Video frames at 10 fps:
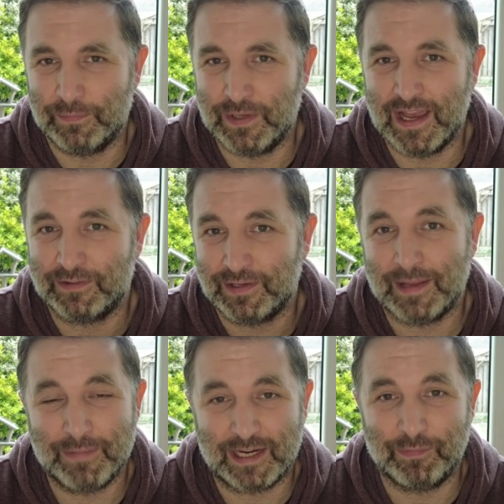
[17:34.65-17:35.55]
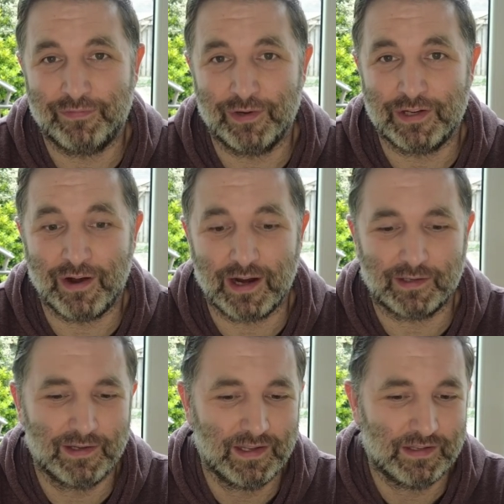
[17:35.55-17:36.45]
we had to get back before
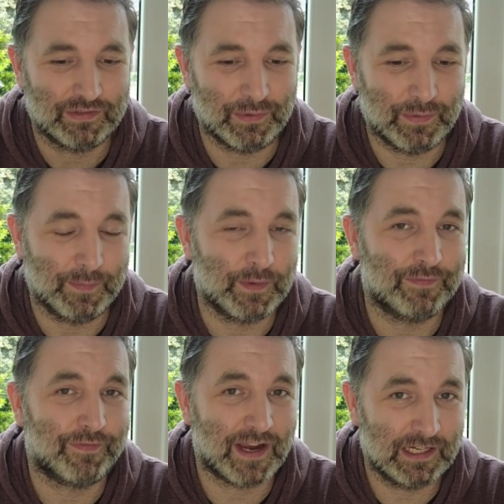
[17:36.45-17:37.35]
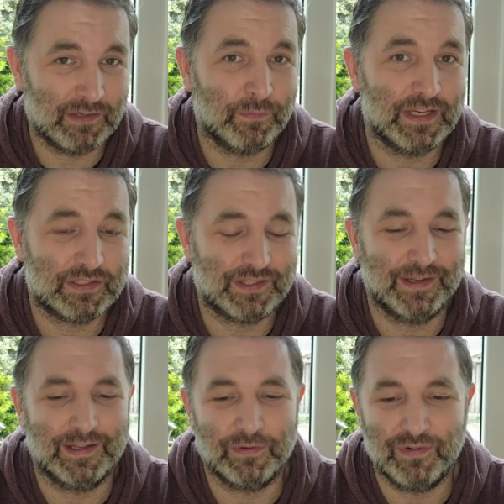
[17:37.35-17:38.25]
dark. So we finally reached
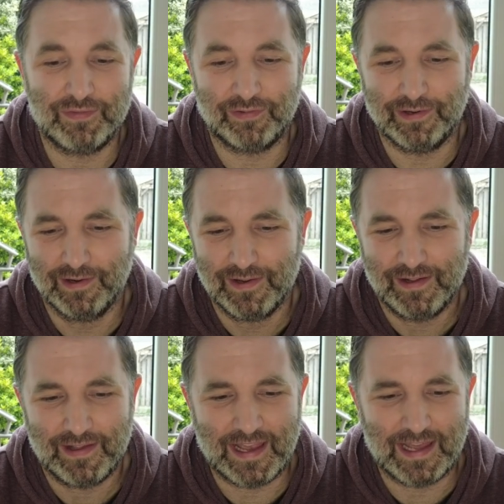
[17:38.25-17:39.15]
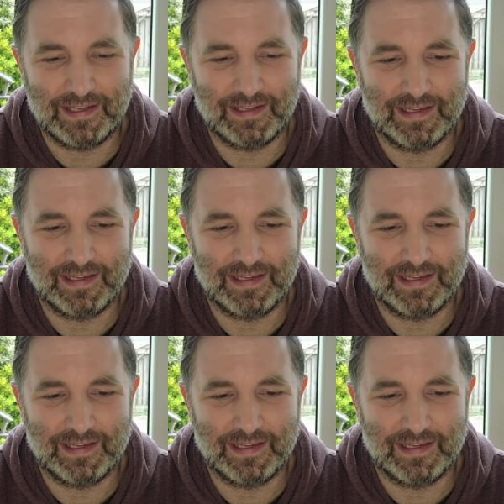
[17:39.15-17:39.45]
the river. And